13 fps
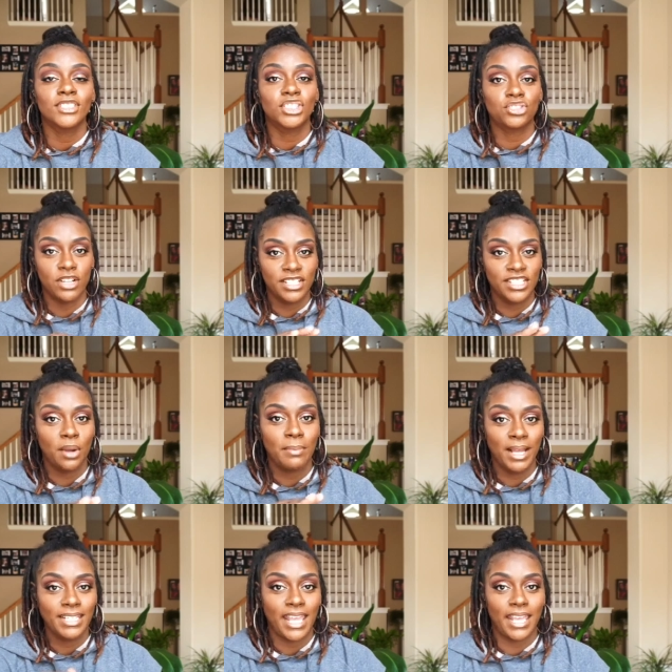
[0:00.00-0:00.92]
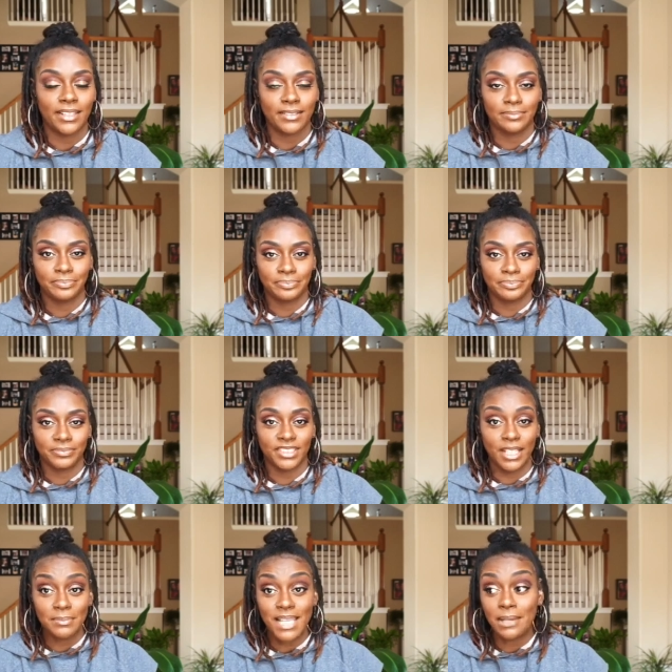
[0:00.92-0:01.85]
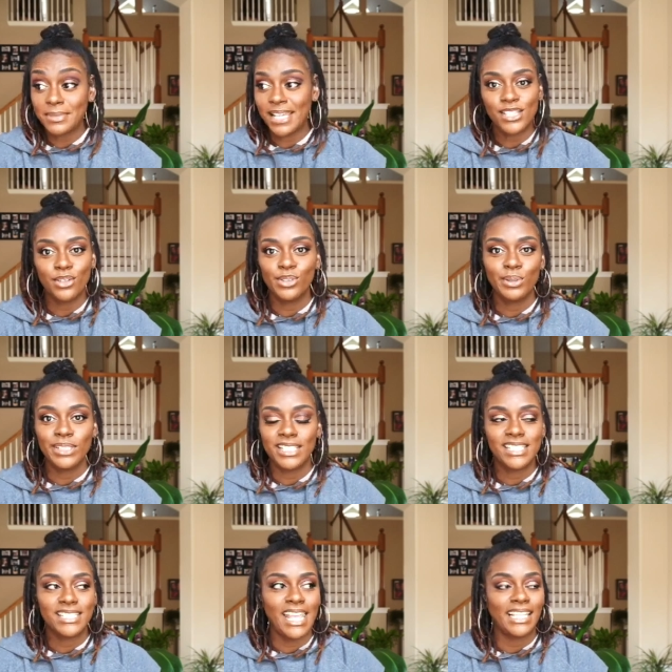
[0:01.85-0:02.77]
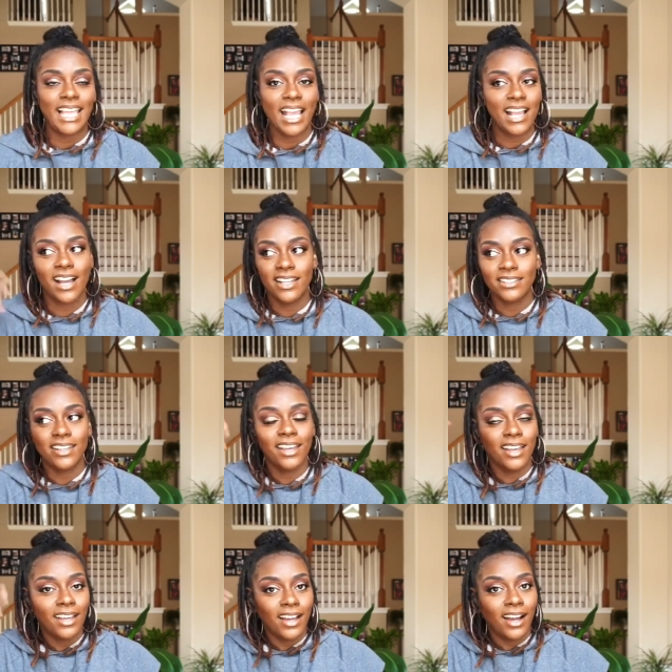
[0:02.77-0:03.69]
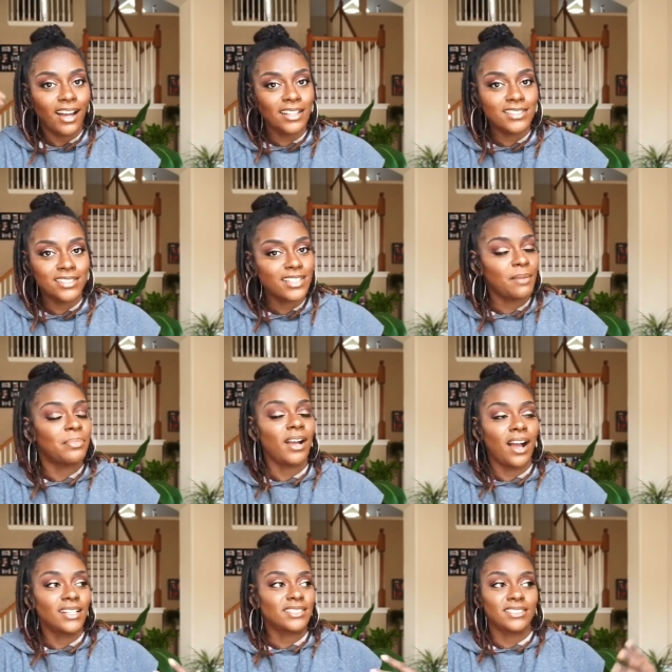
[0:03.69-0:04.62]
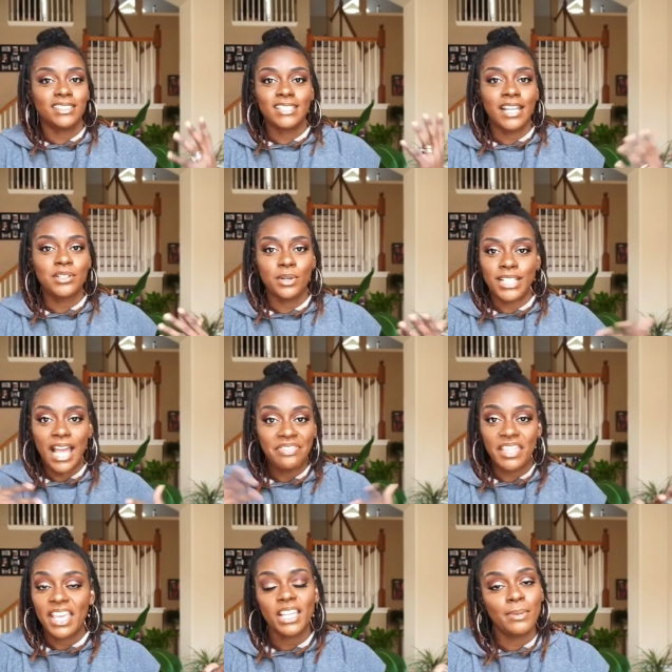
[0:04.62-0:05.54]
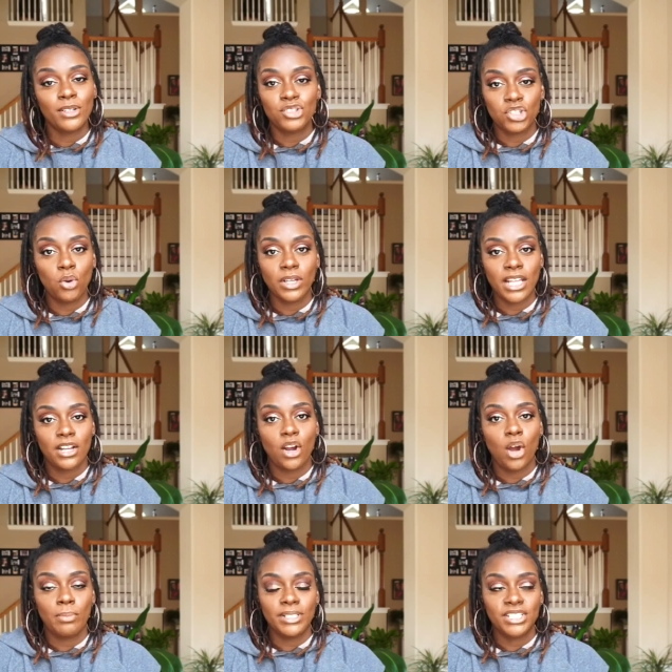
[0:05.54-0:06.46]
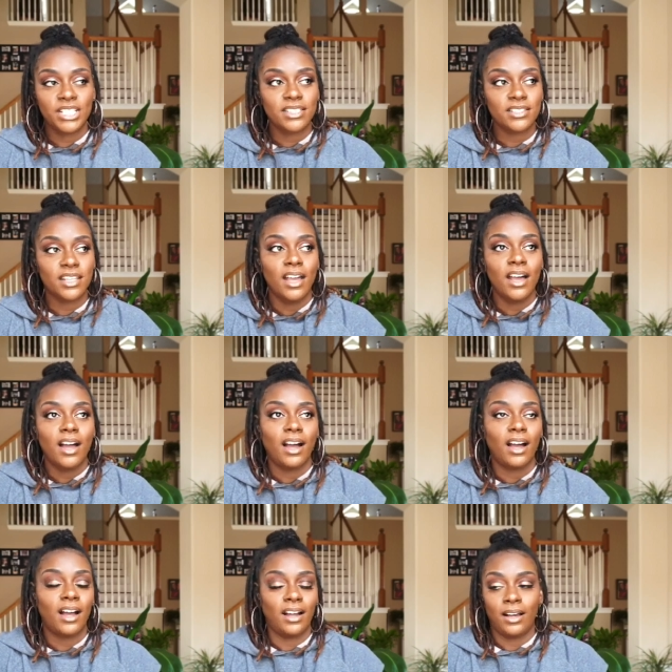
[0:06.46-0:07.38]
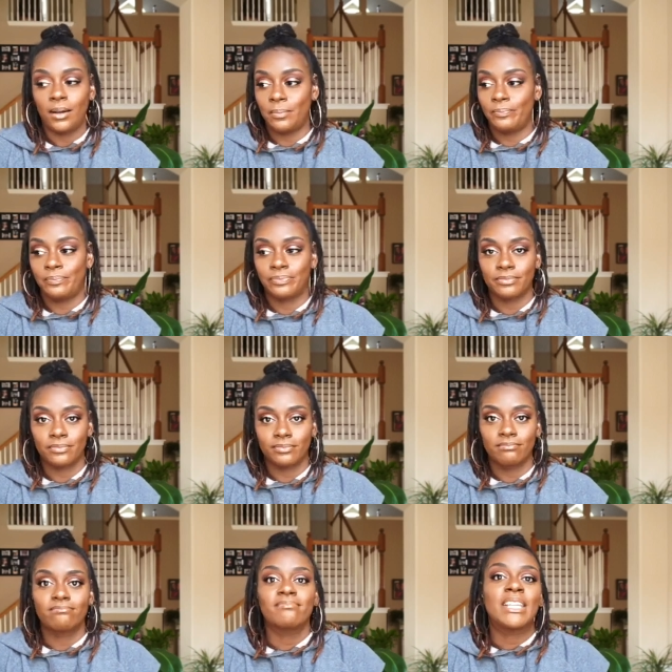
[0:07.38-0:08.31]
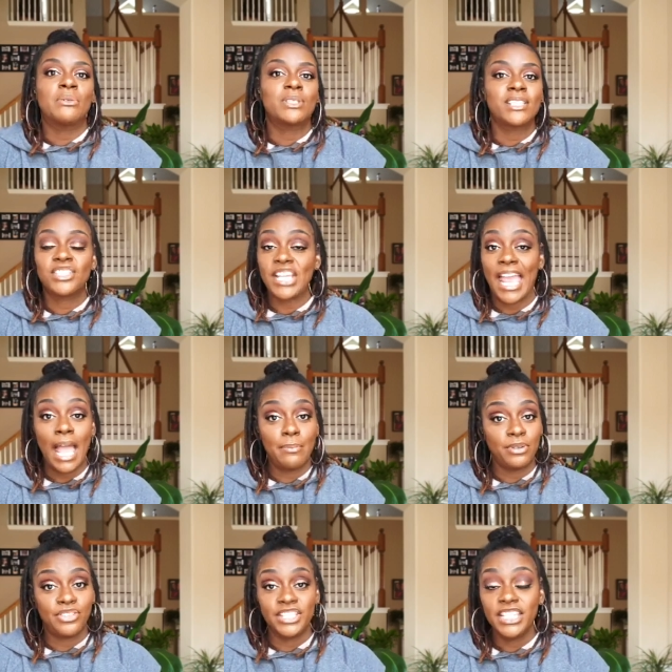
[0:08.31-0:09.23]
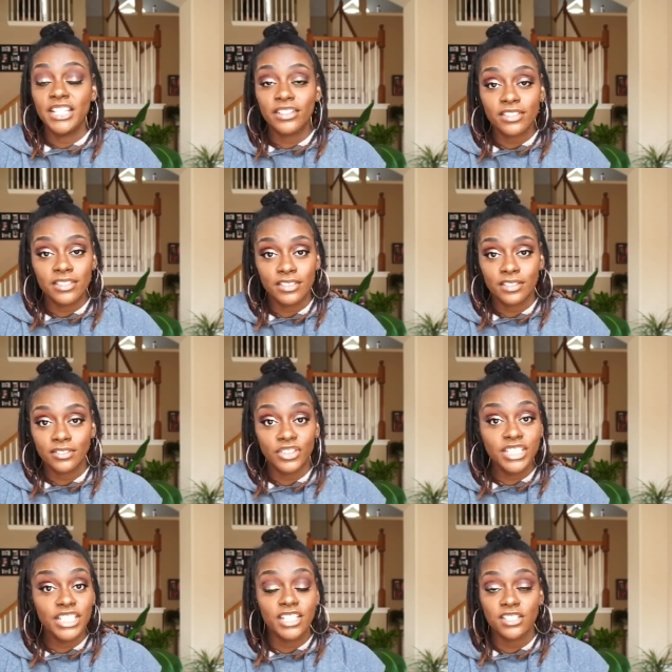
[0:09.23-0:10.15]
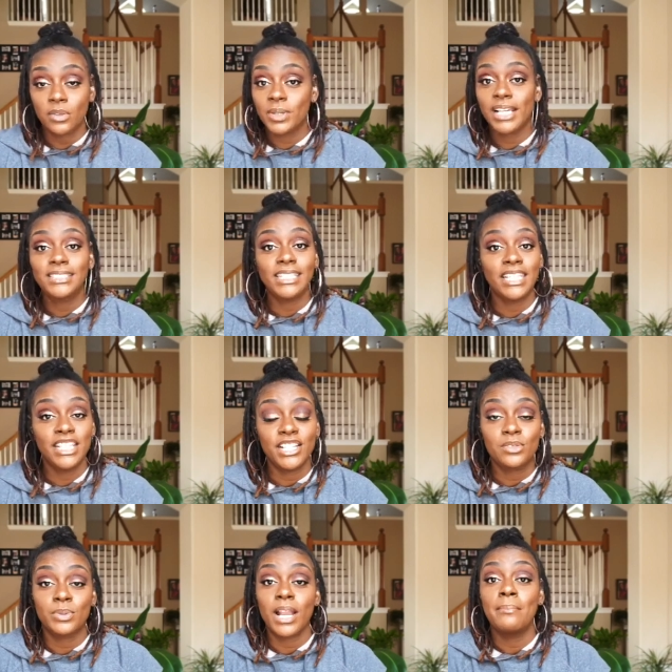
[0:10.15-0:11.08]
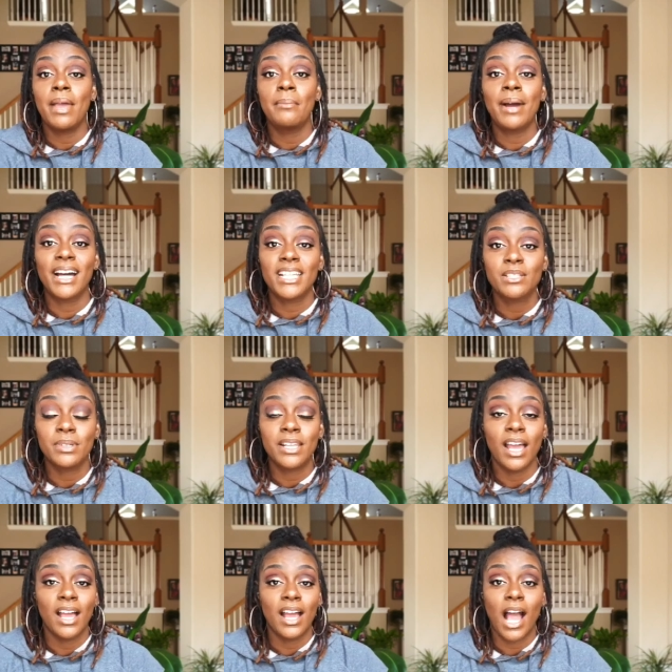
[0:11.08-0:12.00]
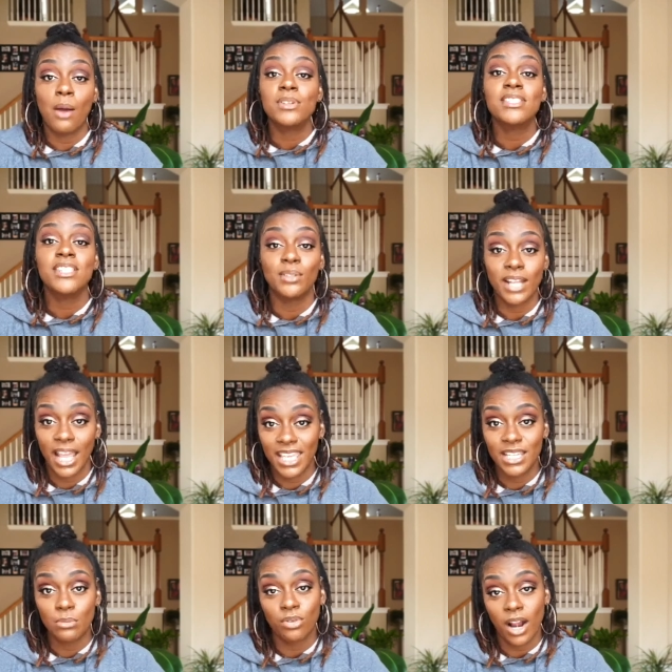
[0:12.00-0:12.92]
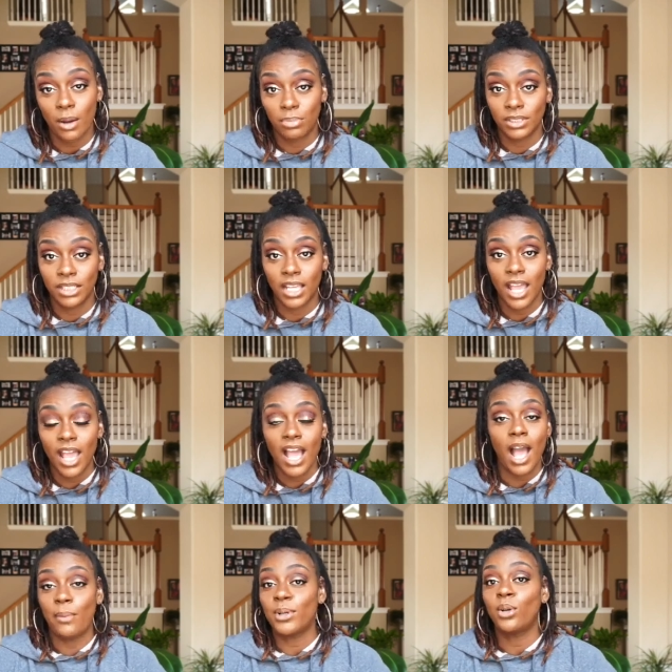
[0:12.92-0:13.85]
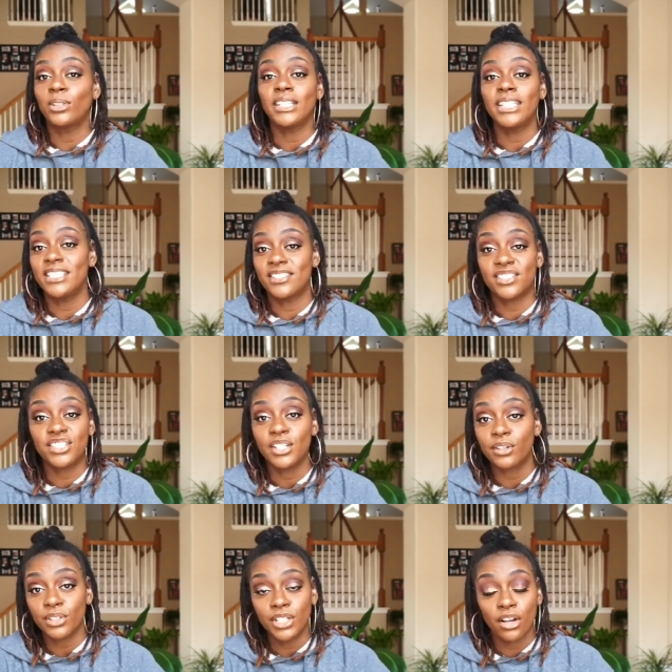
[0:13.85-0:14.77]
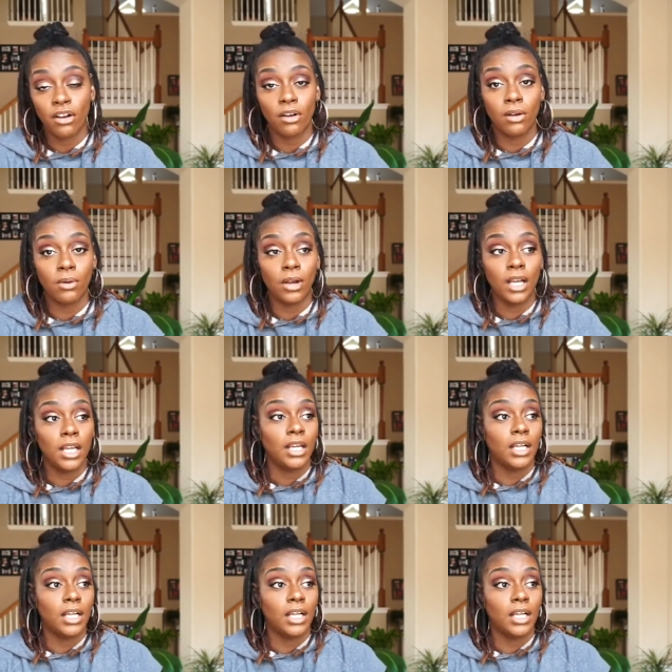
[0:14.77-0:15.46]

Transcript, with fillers: stretch out my neck. Sometimes I still do it to this day, like un, subconsciously, not no, not thinking about choking at all, but just, um, it was such a habit for years, for years. And when I say years, when I met my husband, I was still not eating properly. I would only eat cereal,